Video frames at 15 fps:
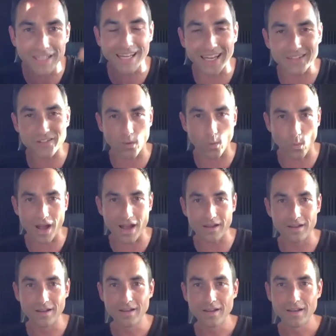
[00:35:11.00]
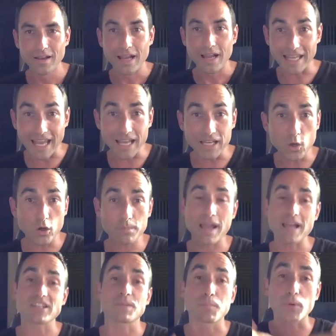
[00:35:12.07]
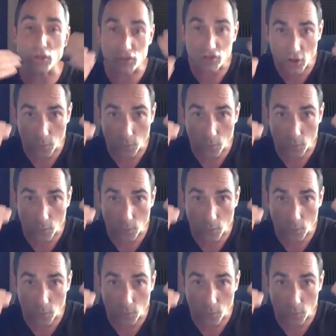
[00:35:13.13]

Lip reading: it's the what. And again, going back to personal